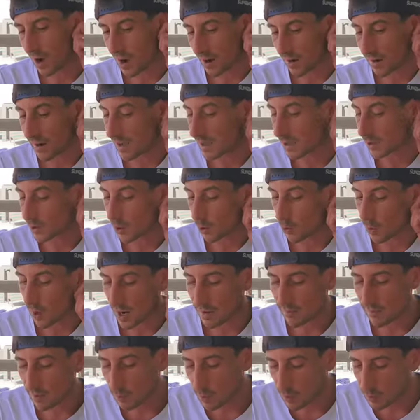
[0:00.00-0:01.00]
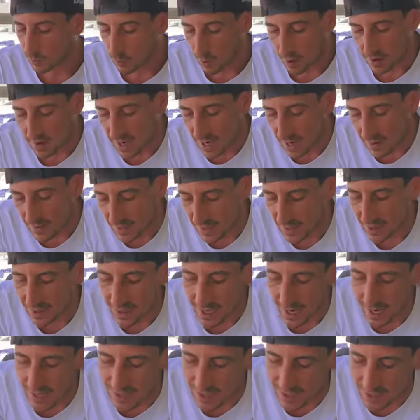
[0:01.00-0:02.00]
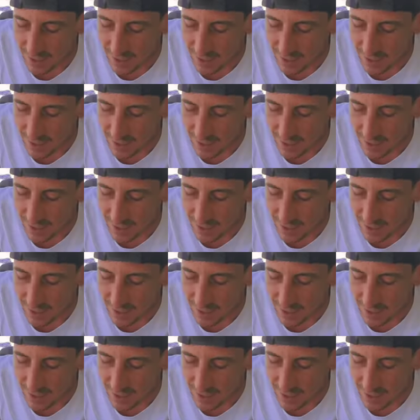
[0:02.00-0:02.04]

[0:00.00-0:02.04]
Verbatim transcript: All right, so whatever we won down here, guys,